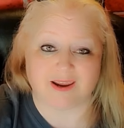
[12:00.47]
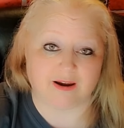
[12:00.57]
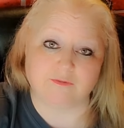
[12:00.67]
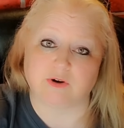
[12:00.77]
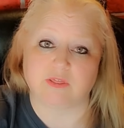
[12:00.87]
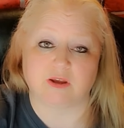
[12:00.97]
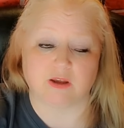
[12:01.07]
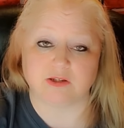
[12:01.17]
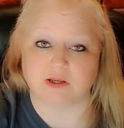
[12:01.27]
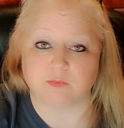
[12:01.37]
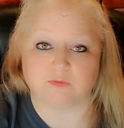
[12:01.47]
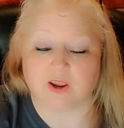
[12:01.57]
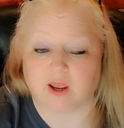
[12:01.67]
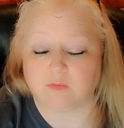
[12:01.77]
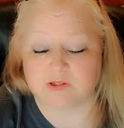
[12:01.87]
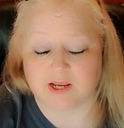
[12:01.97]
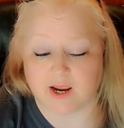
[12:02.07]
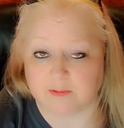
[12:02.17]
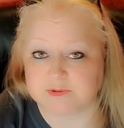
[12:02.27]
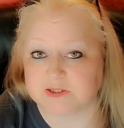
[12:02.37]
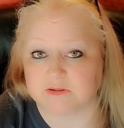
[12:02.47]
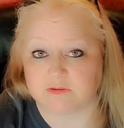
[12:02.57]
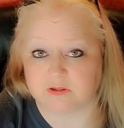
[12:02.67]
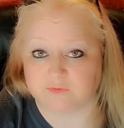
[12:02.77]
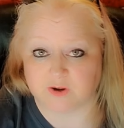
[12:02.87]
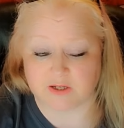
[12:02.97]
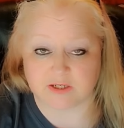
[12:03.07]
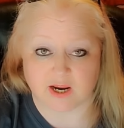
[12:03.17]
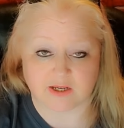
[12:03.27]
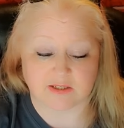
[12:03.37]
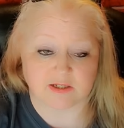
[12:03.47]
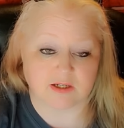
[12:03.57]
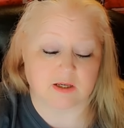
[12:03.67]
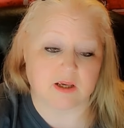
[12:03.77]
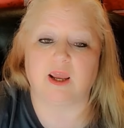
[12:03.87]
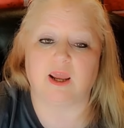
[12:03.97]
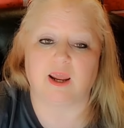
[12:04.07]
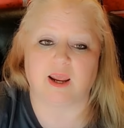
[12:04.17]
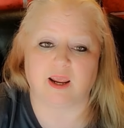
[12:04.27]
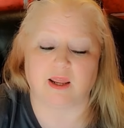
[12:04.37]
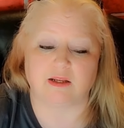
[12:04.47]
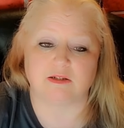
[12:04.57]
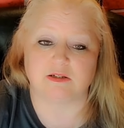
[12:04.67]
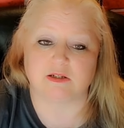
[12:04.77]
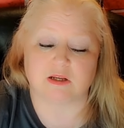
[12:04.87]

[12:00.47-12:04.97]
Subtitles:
everything else that we've had was absolutely fantastic. And